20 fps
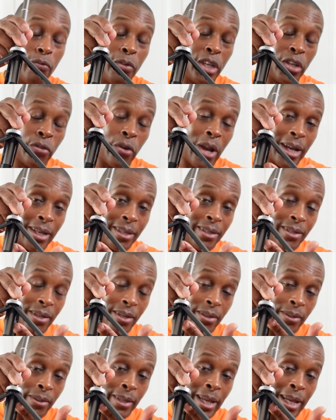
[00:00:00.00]
retract
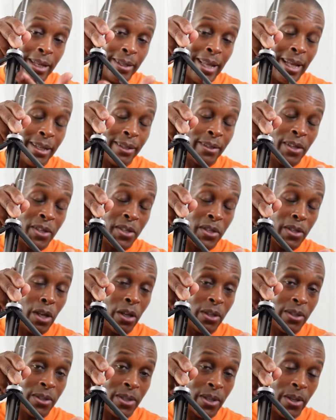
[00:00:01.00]
that. That does
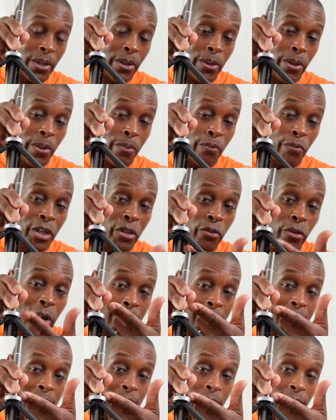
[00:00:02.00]
not um,
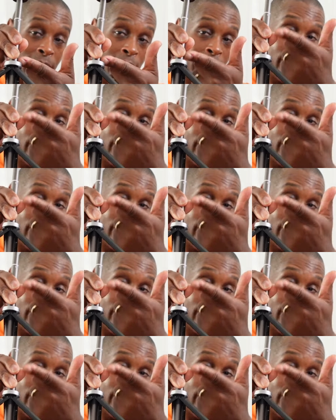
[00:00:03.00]
retract.